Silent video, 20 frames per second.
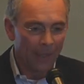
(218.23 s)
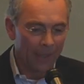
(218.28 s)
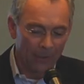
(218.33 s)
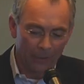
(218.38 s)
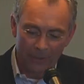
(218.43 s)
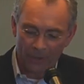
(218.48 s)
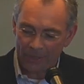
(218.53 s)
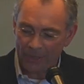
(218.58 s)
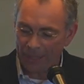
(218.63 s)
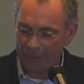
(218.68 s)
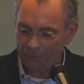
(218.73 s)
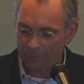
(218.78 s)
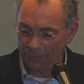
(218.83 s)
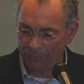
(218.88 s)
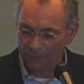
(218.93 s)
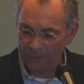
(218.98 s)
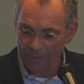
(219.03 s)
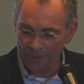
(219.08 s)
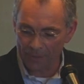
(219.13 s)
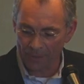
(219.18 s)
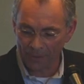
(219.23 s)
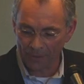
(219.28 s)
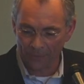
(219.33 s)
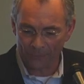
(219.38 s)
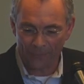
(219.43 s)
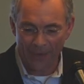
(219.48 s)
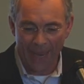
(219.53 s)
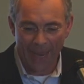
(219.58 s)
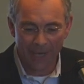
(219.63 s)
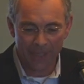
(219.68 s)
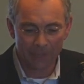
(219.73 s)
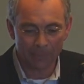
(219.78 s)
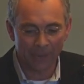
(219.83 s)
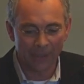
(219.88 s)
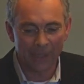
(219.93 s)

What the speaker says: I know Cassandra will fix me on the facts,